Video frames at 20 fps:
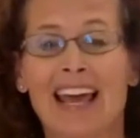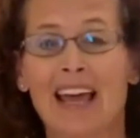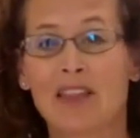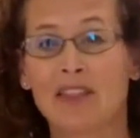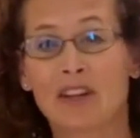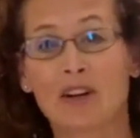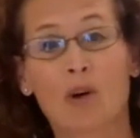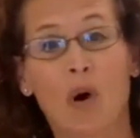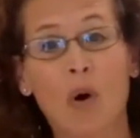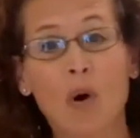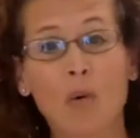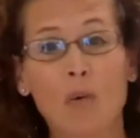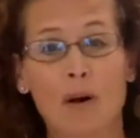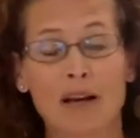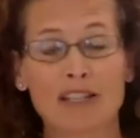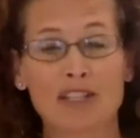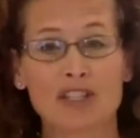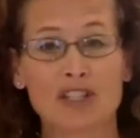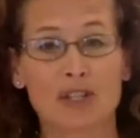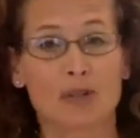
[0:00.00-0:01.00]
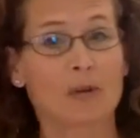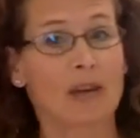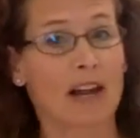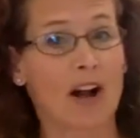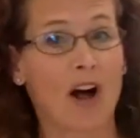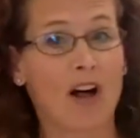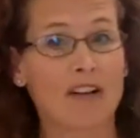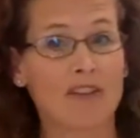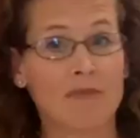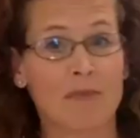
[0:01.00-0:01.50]
The goal was to get
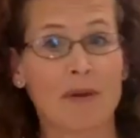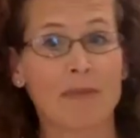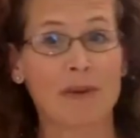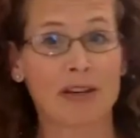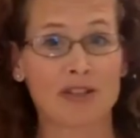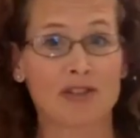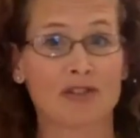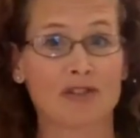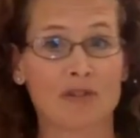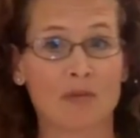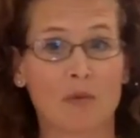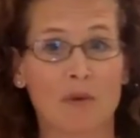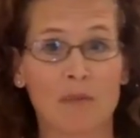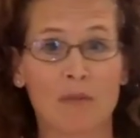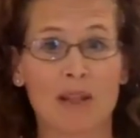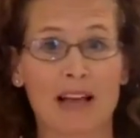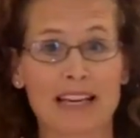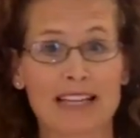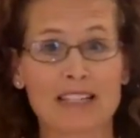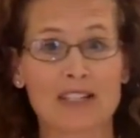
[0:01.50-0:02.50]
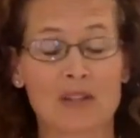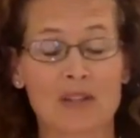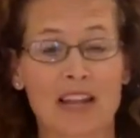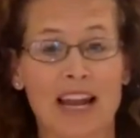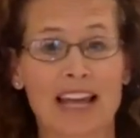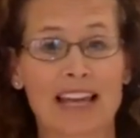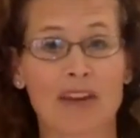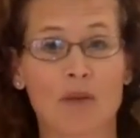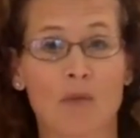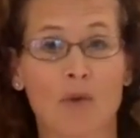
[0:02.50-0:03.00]
all of my pictures in one place so that
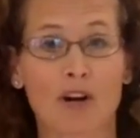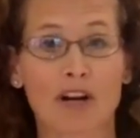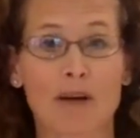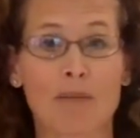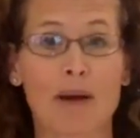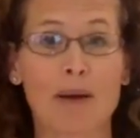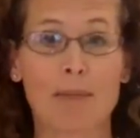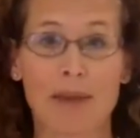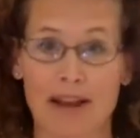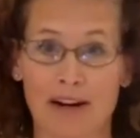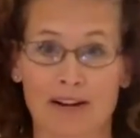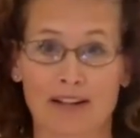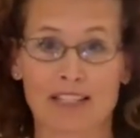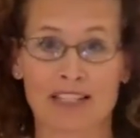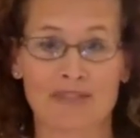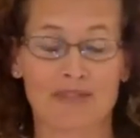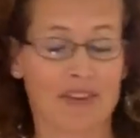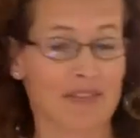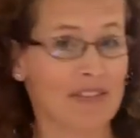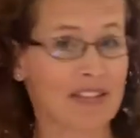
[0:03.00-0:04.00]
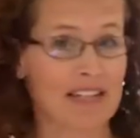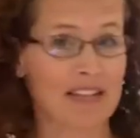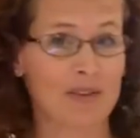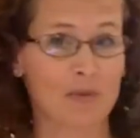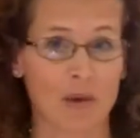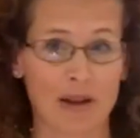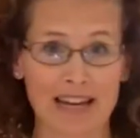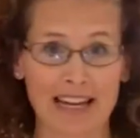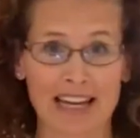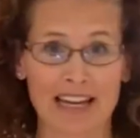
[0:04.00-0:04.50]
I can work on my parents' 50th
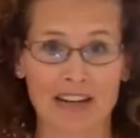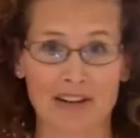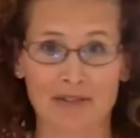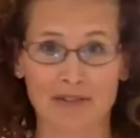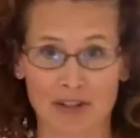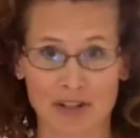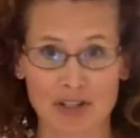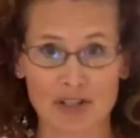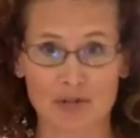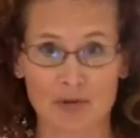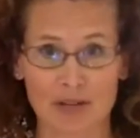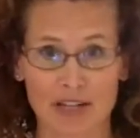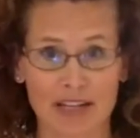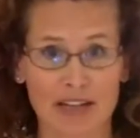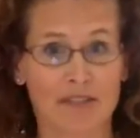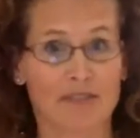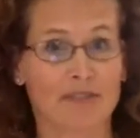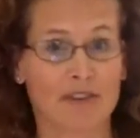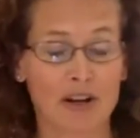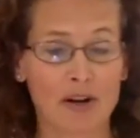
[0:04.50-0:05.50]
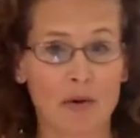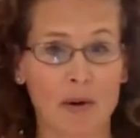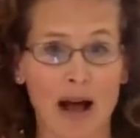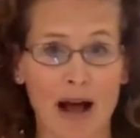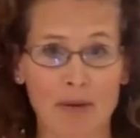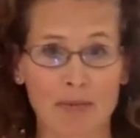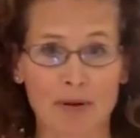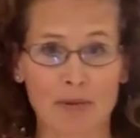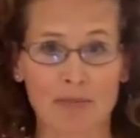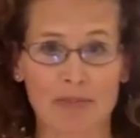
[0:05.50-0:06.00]
wedding anniversary photo
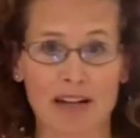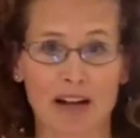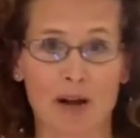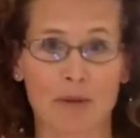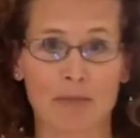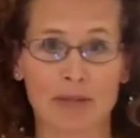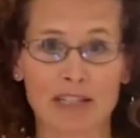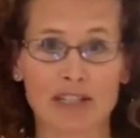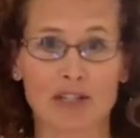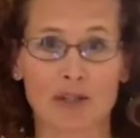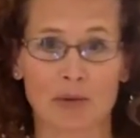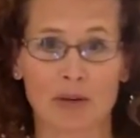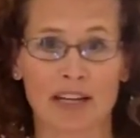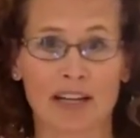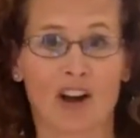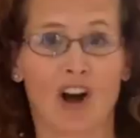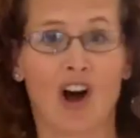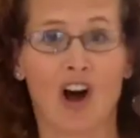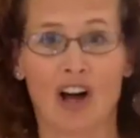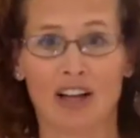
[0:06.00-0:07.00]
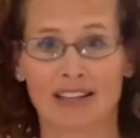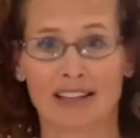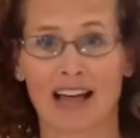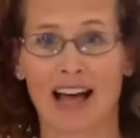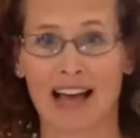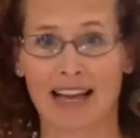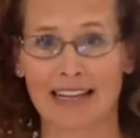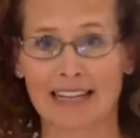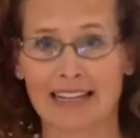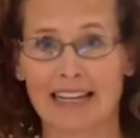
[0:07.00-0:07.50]
album that I'll be doing
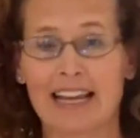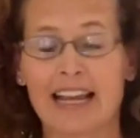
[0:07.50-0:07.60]
online.